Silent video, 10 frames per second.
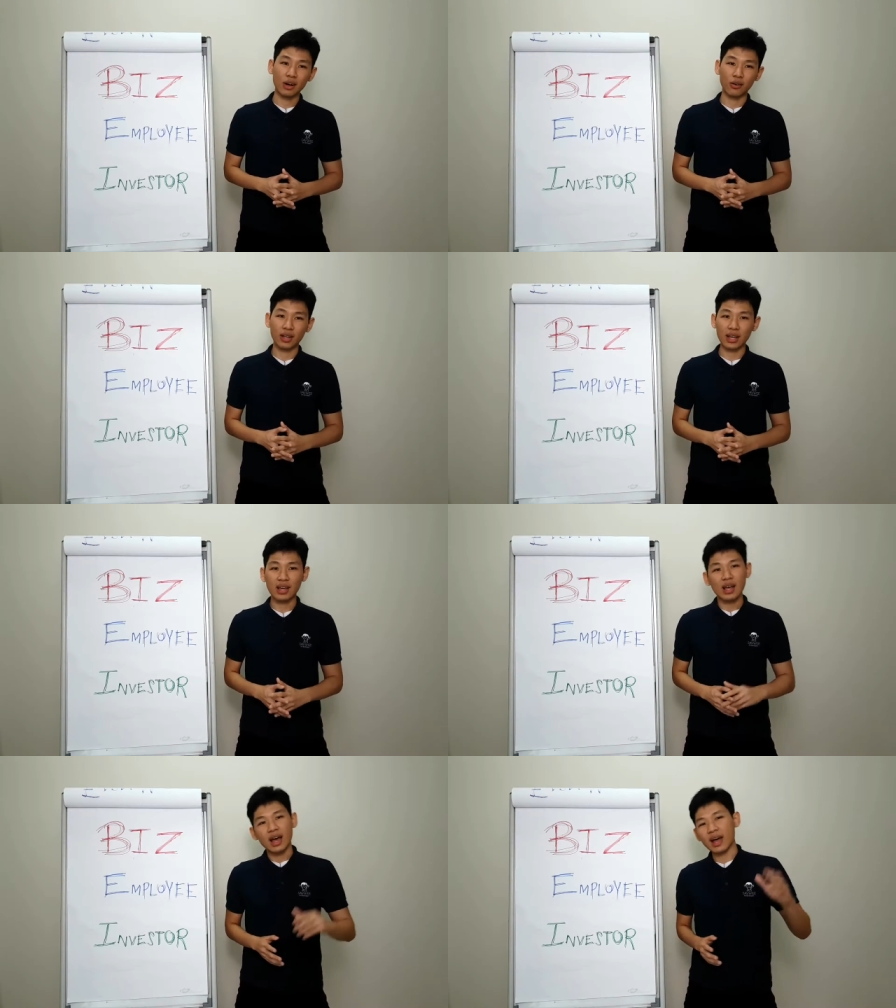
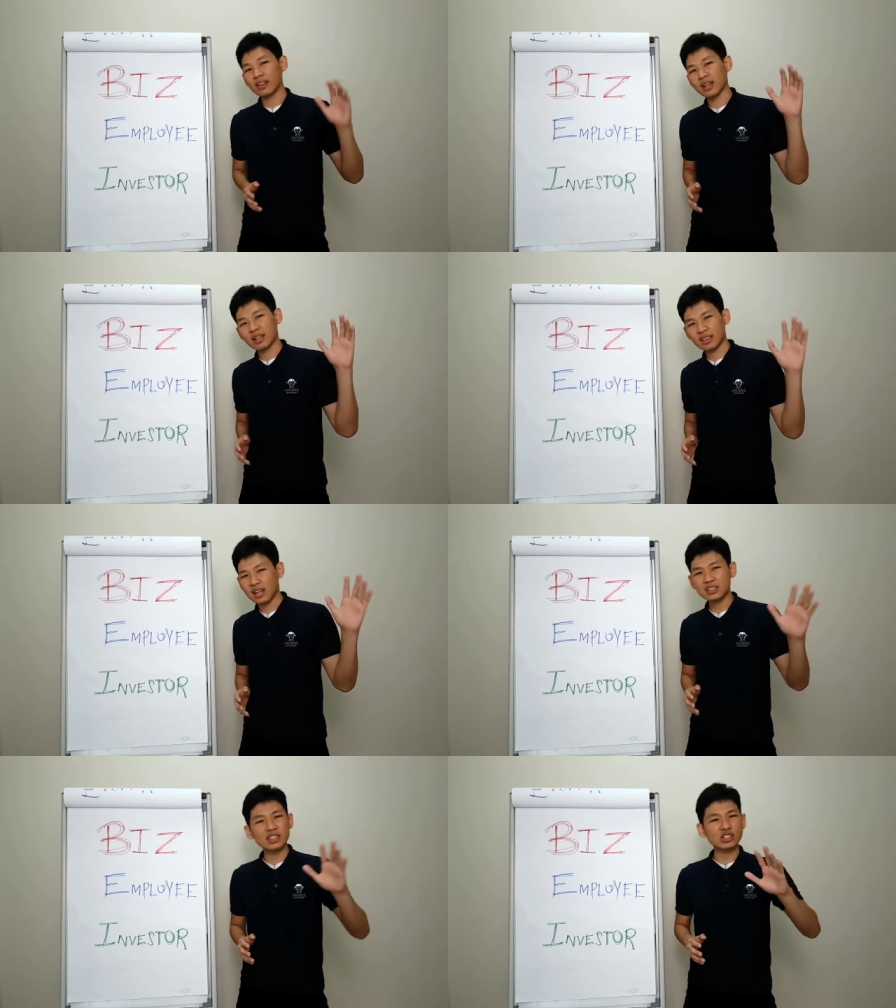okay and
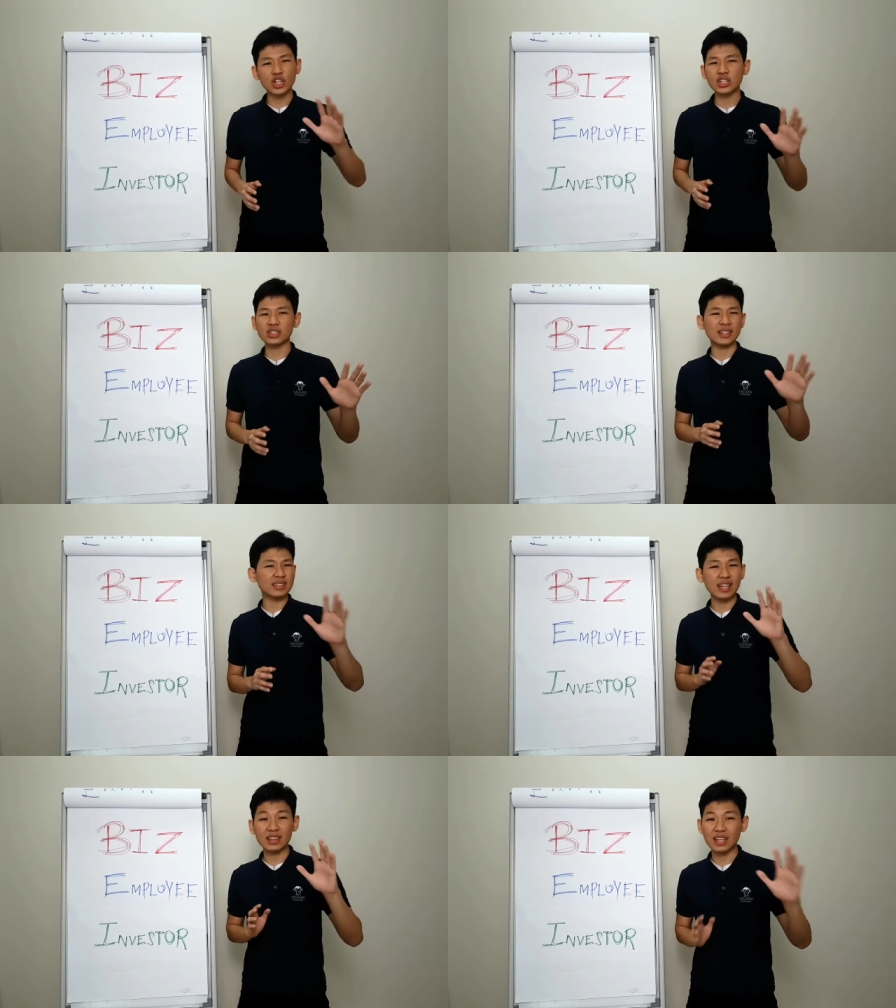things just change
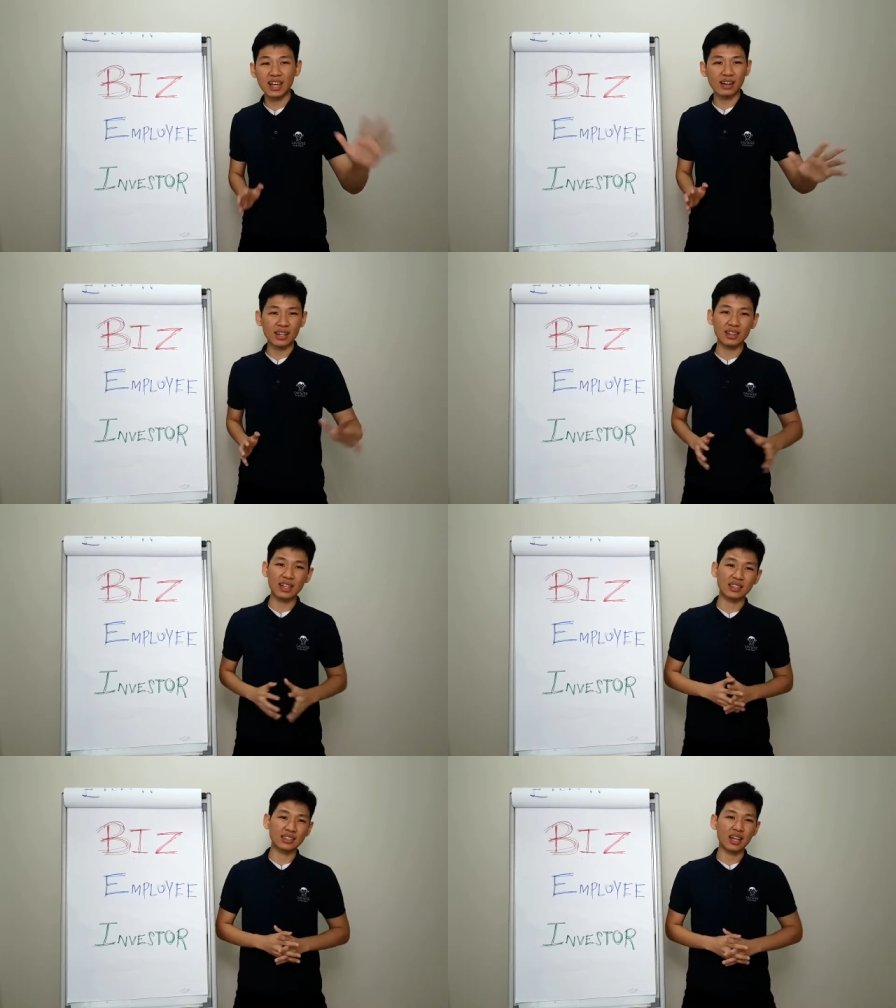there's nothing
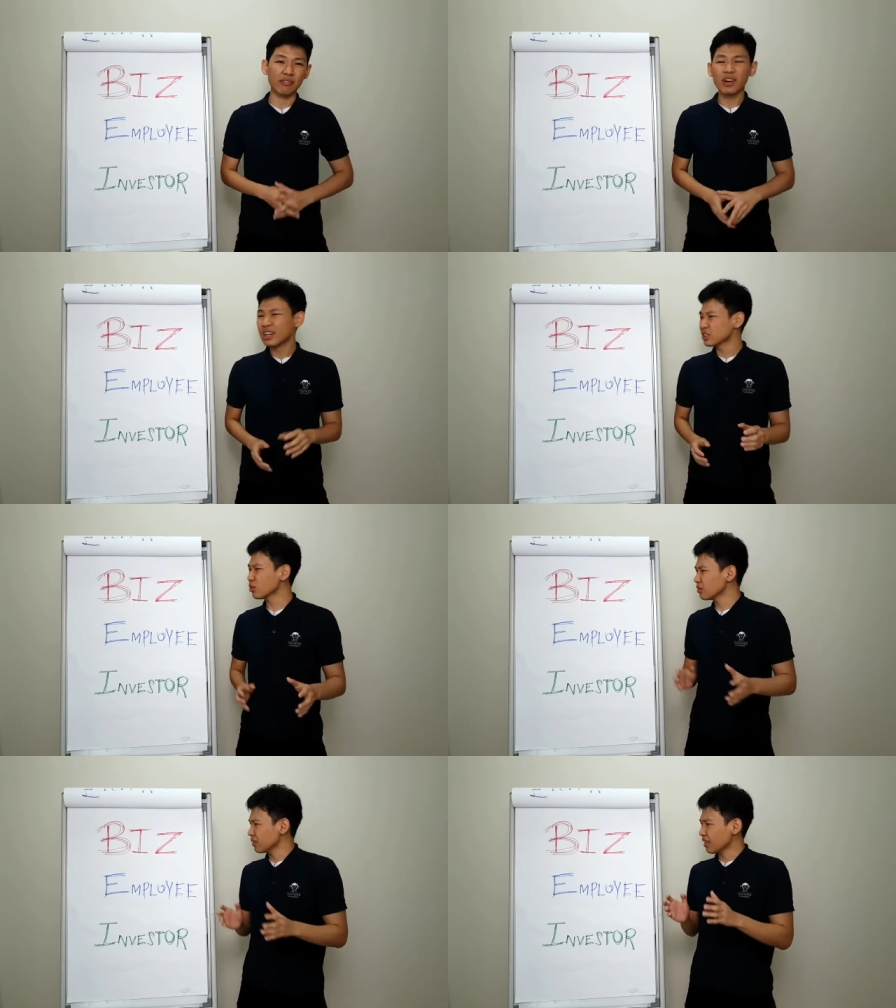guaranteed and stuff
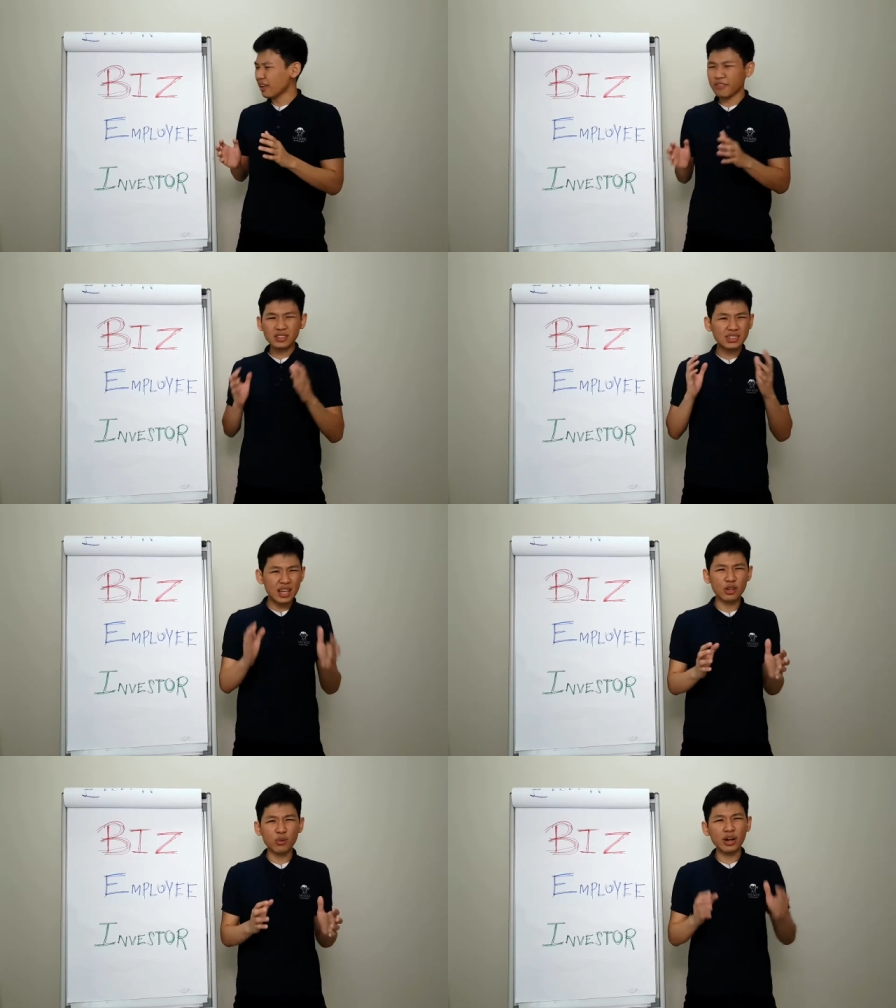so if you
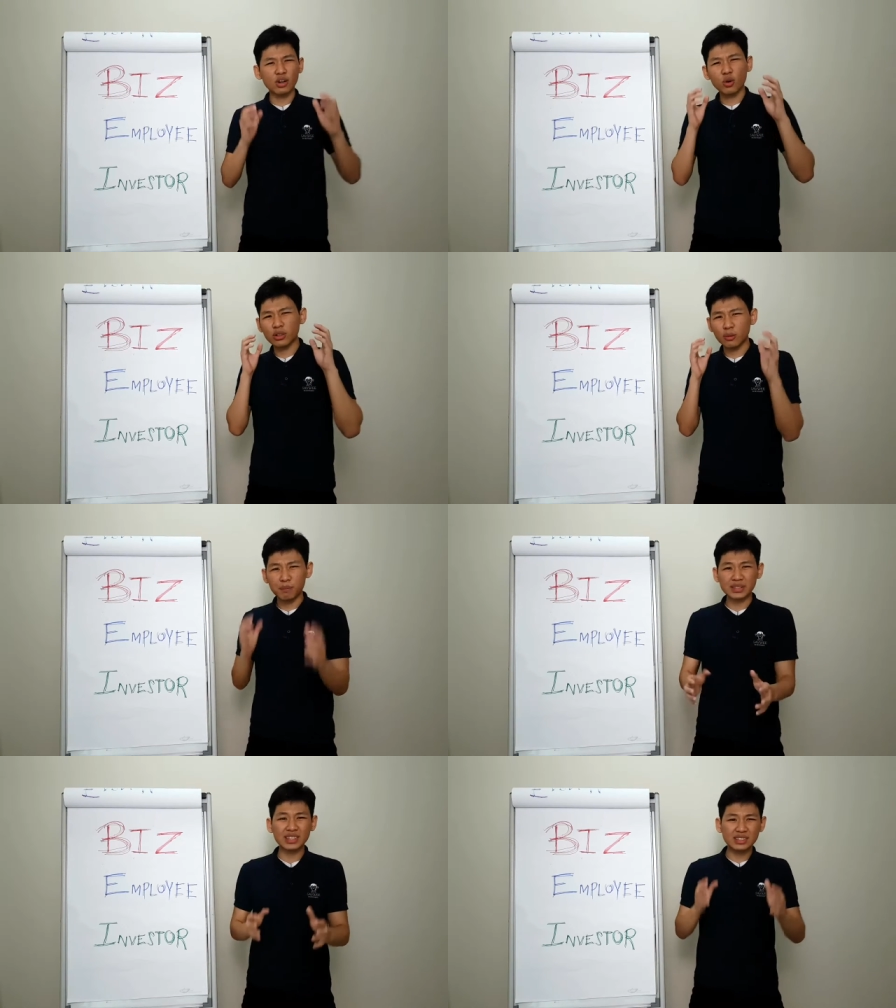say you want to go into
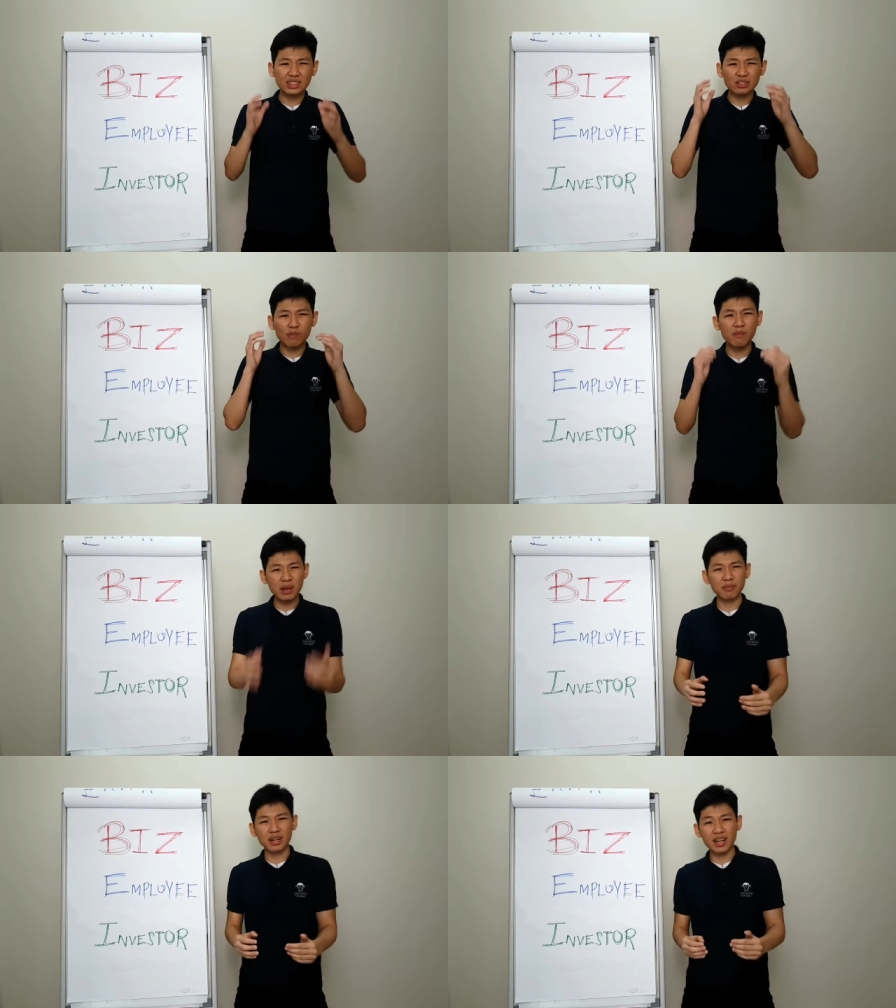business just to
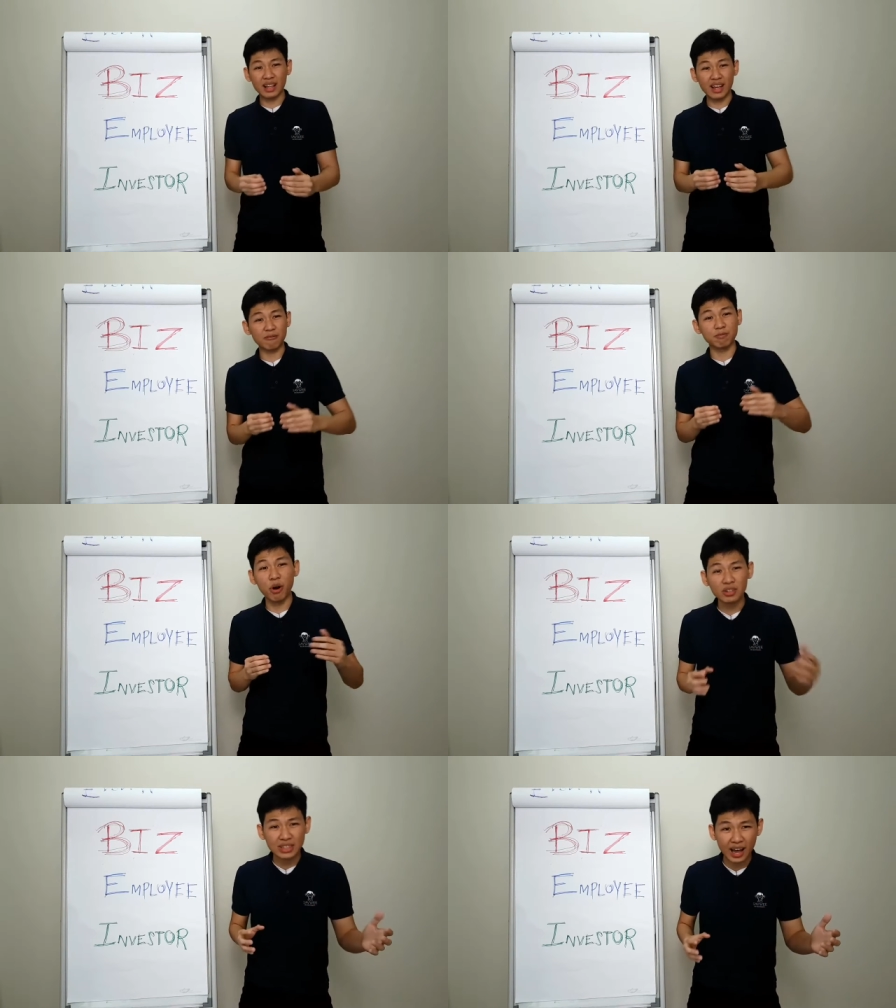make money and have
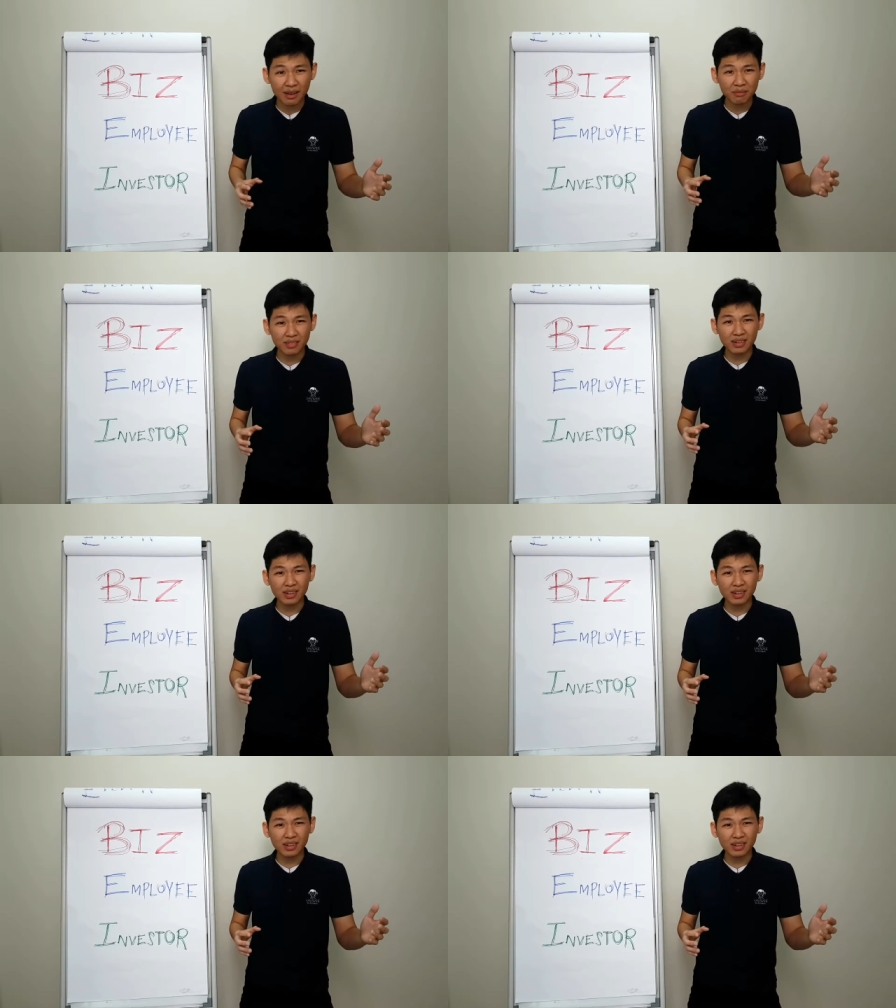more time